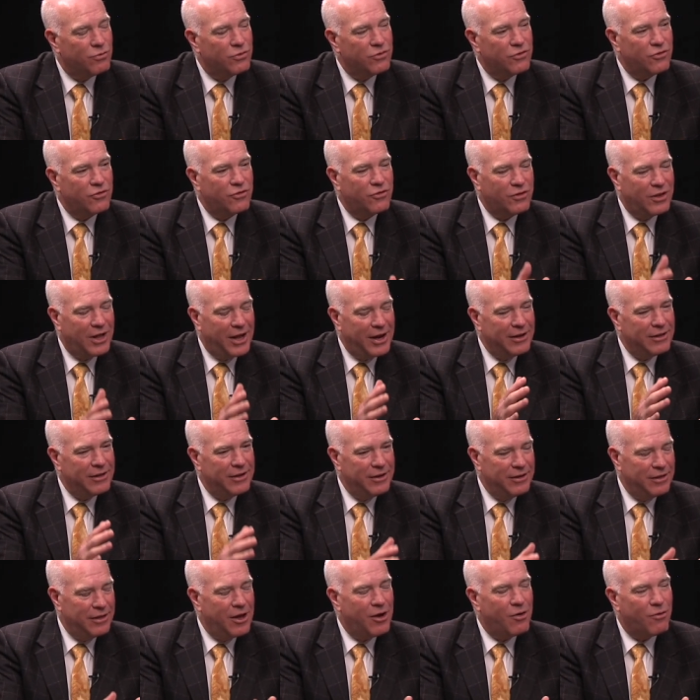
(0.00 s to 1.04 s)
which are slightly
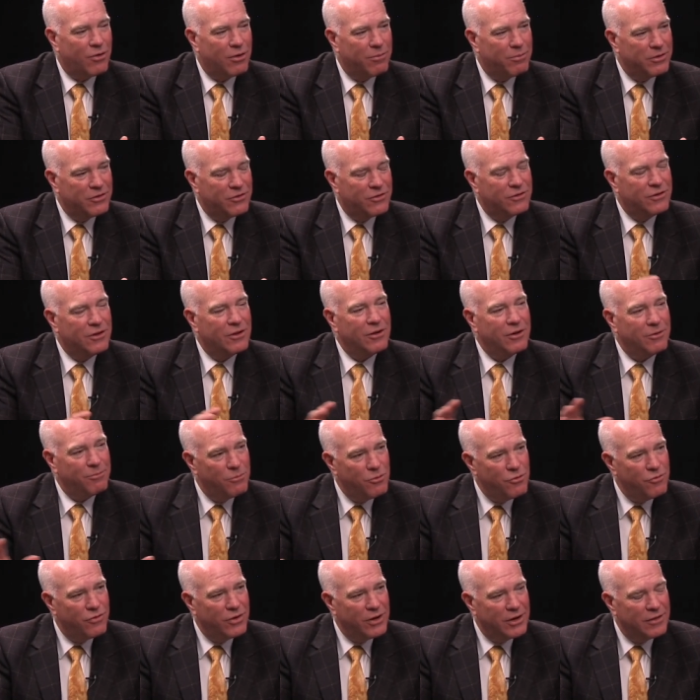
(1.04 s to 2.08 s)
lower but still
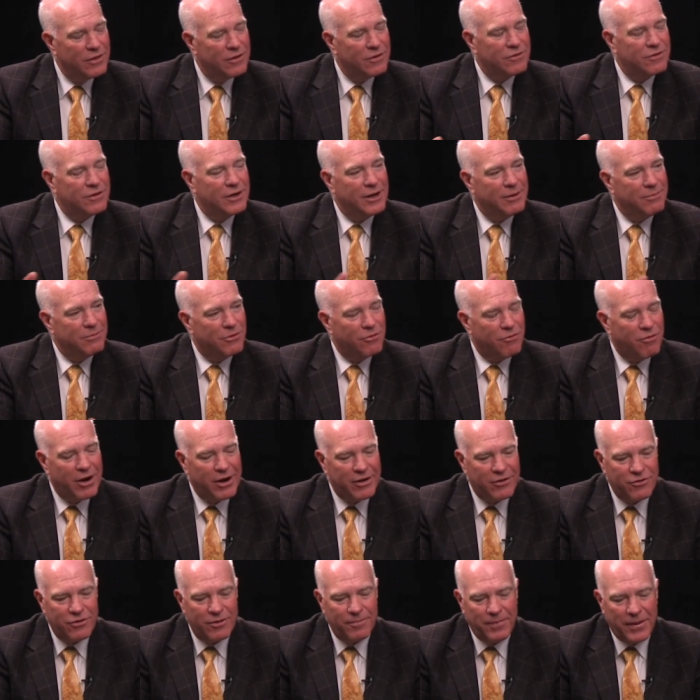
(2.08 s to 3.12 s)
moving in the same
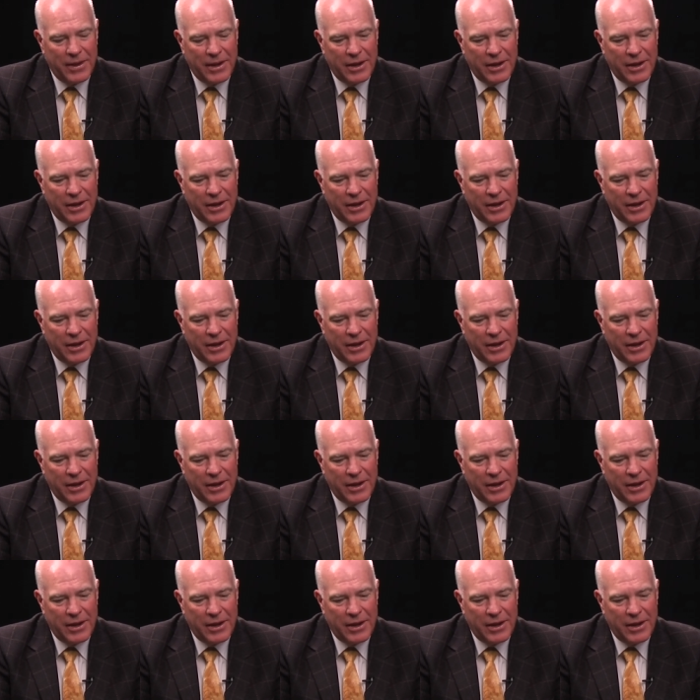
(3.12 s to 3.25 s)
direction.